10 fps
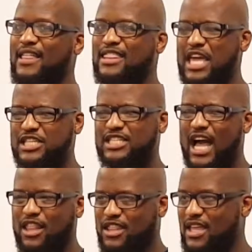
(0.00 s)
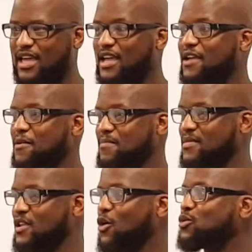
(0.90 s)
Things got thick.
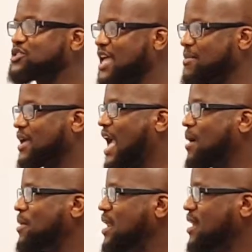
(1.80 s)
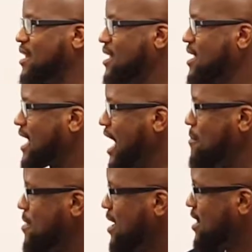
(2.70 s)
Coach Saban
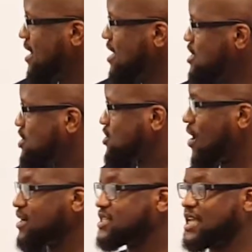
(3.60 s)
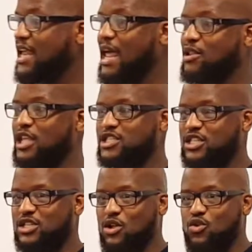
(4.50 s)
came in, started saying that this
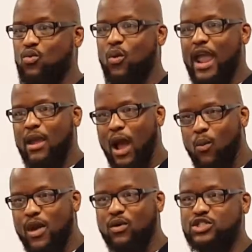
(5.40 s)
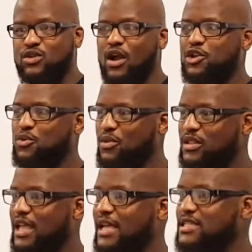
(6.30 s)
is a new way, how we going to start doing
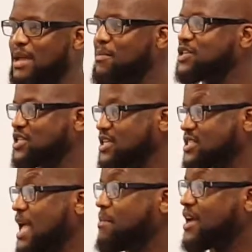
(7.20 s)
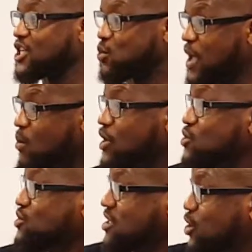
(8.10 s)
things at Michigan State because we were used to